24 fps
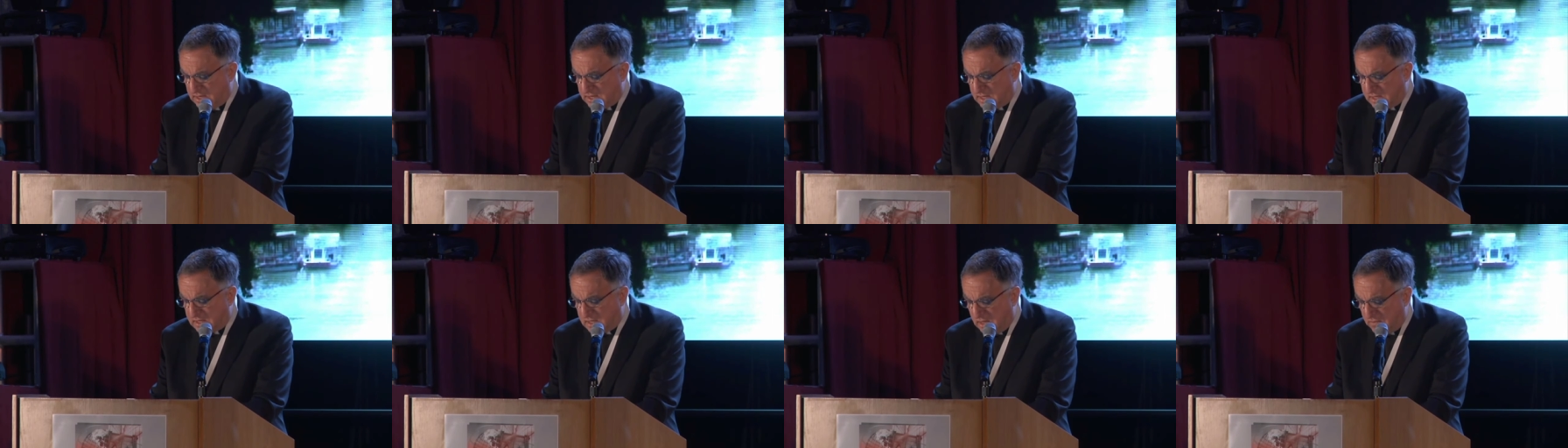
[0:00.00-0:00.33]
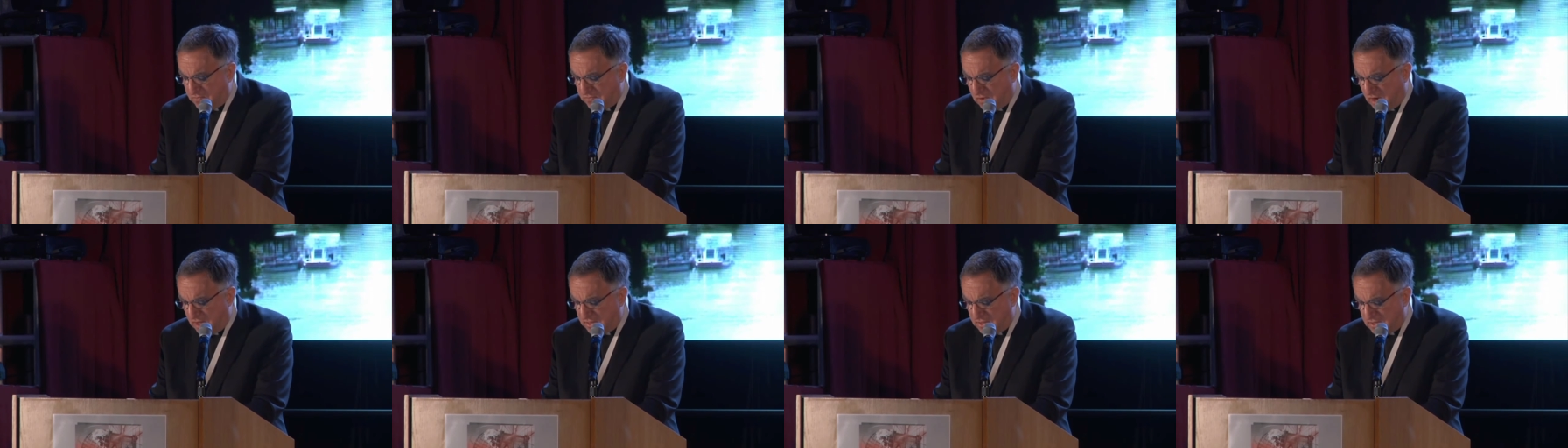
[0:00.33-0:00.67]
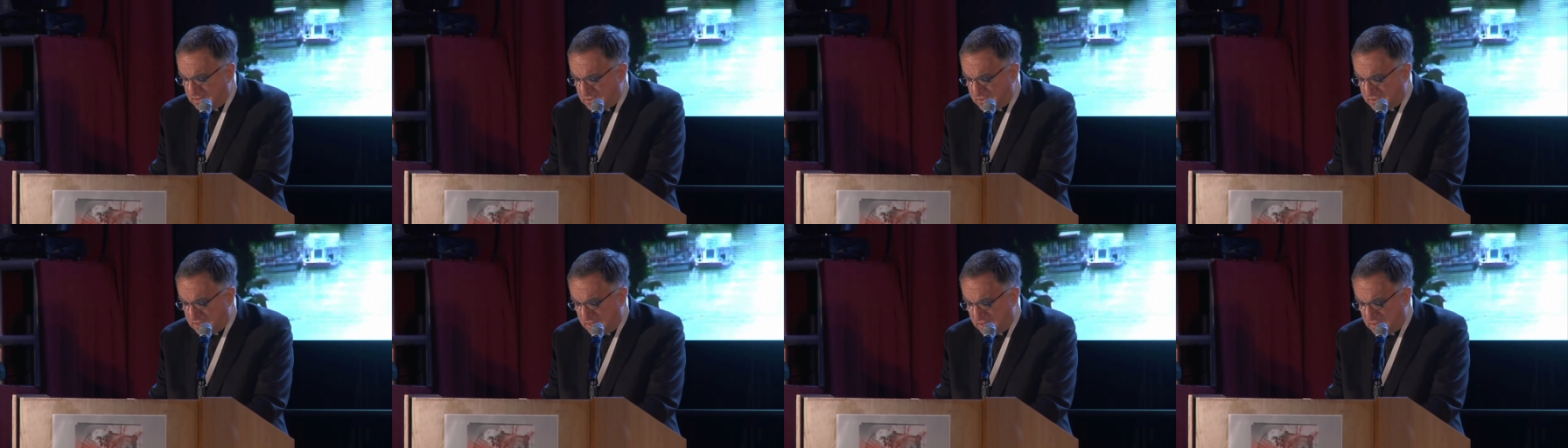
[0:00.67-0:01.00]
to confront the
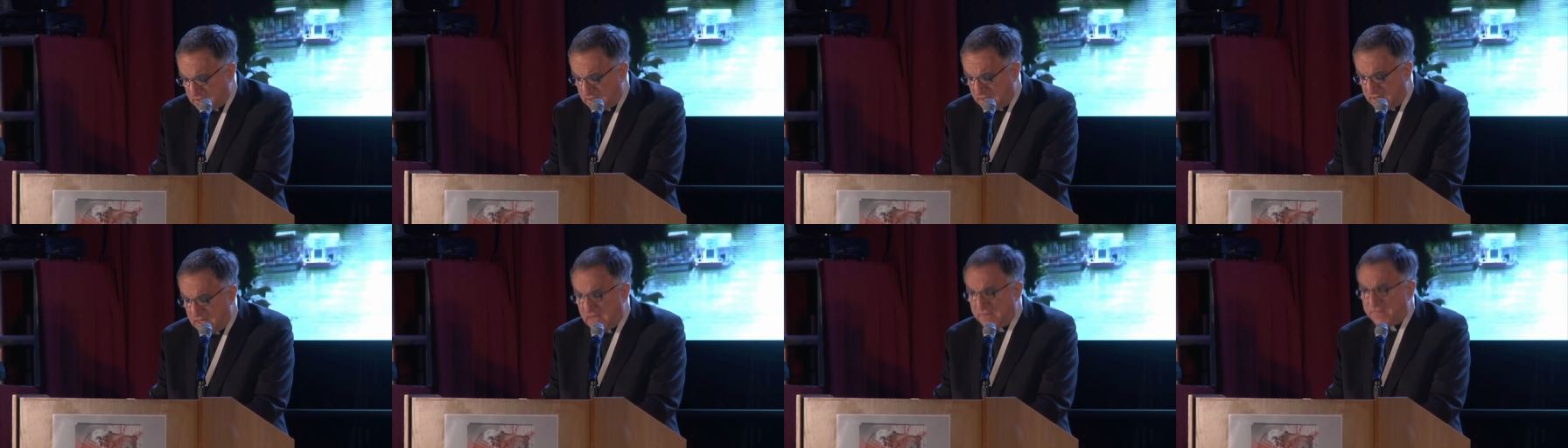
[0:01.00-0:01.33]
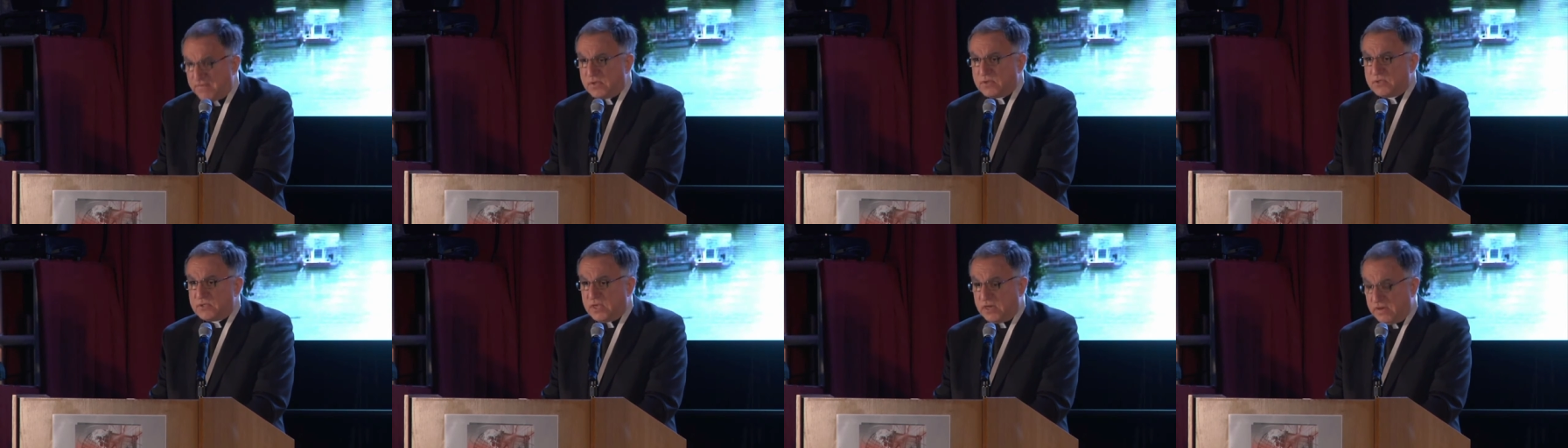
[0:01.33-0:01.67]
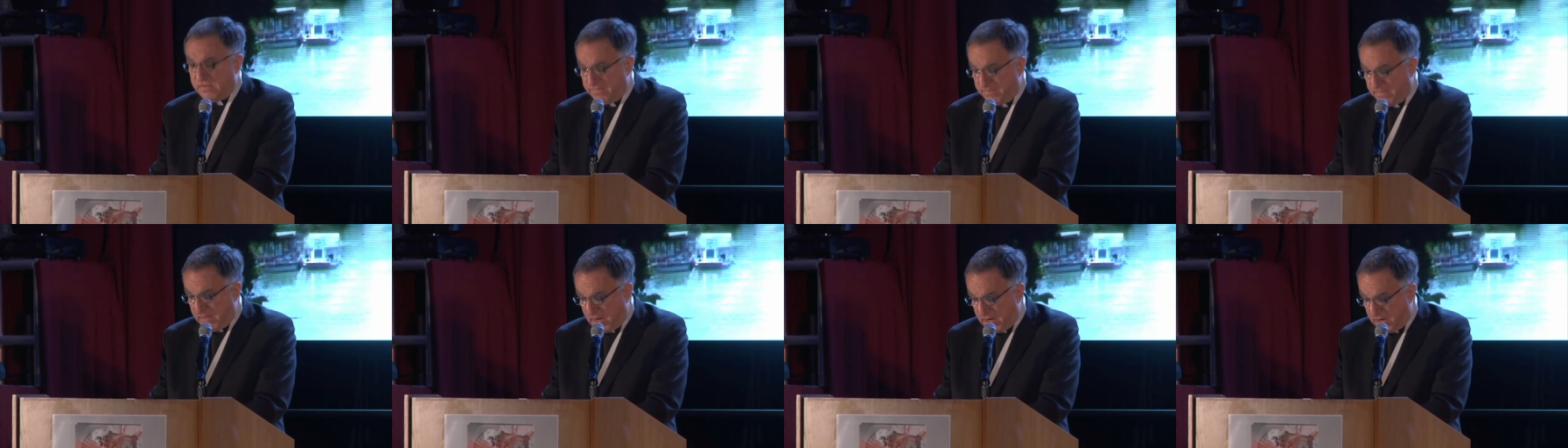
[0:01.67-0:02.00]
sins and evils that
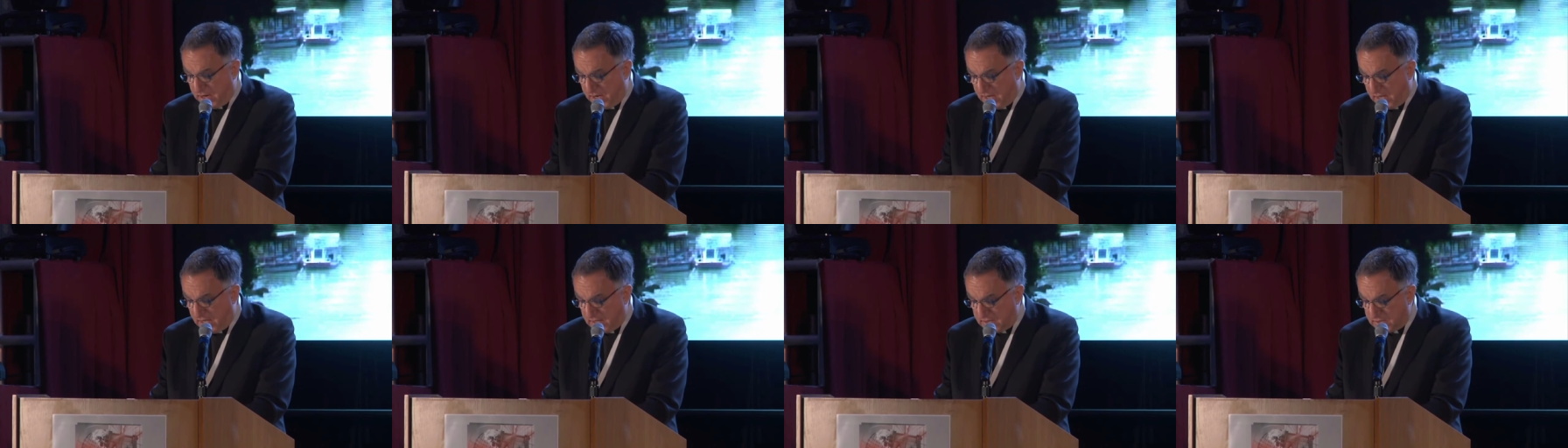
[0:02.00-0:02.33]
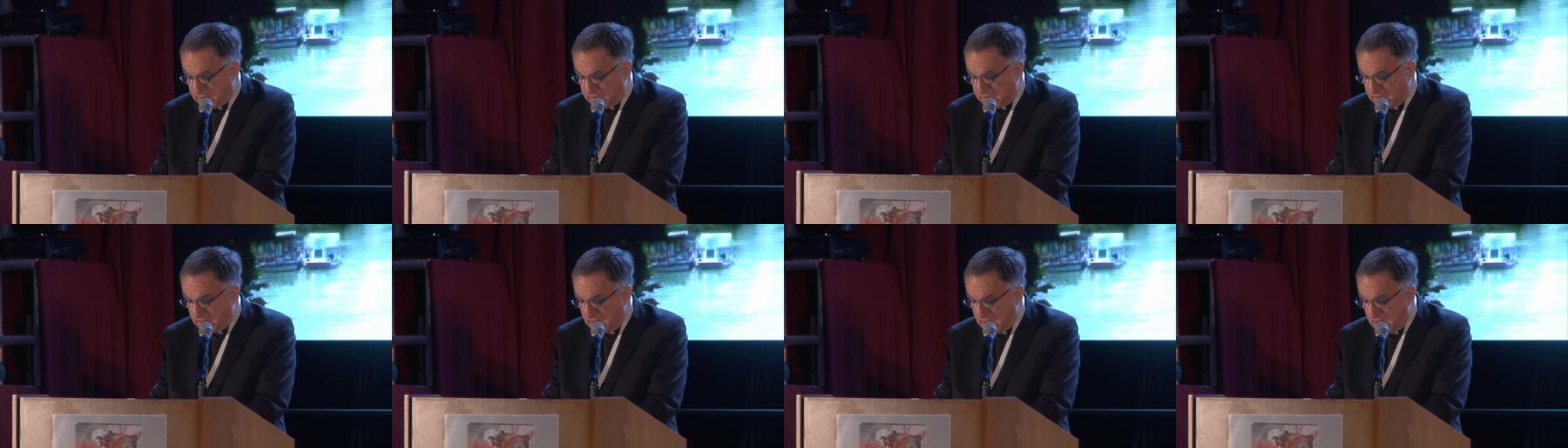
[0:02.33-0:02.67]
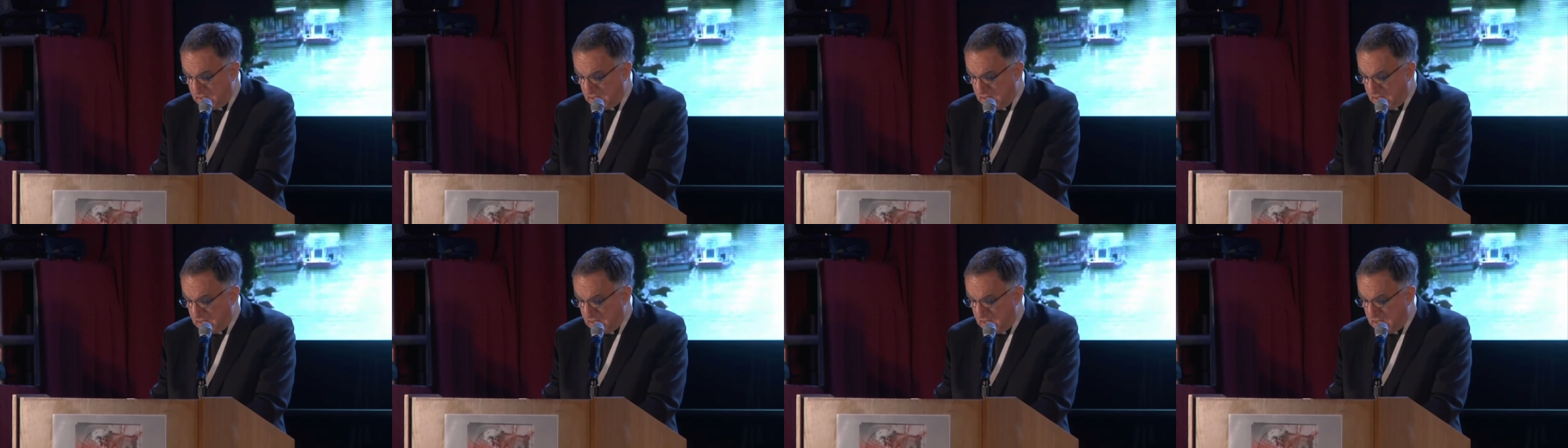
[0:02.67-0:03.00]
have marred us.
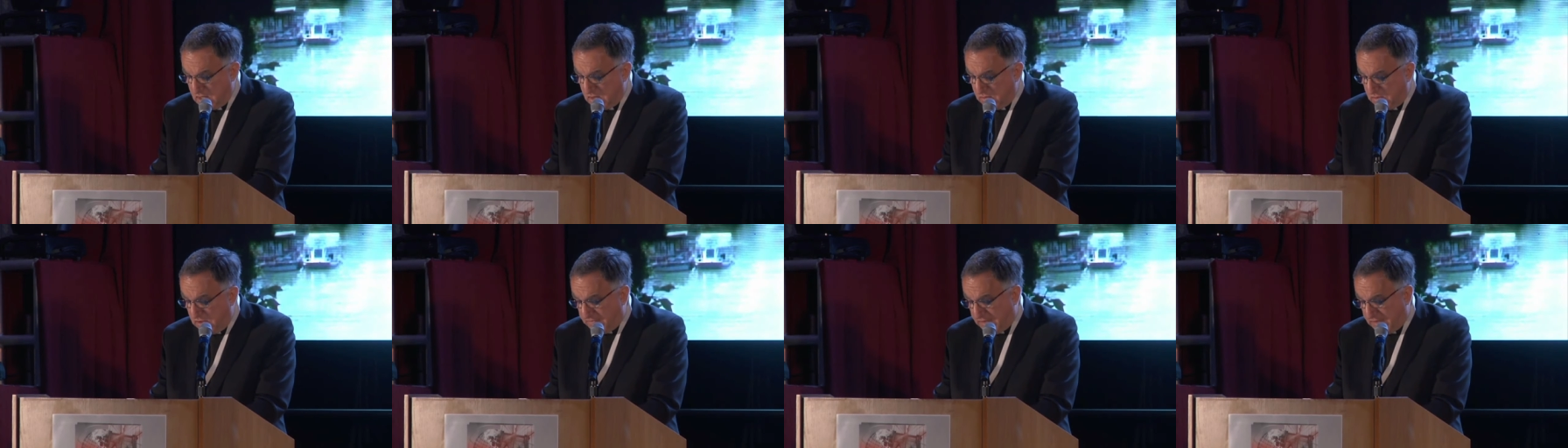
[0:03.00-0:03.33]
We've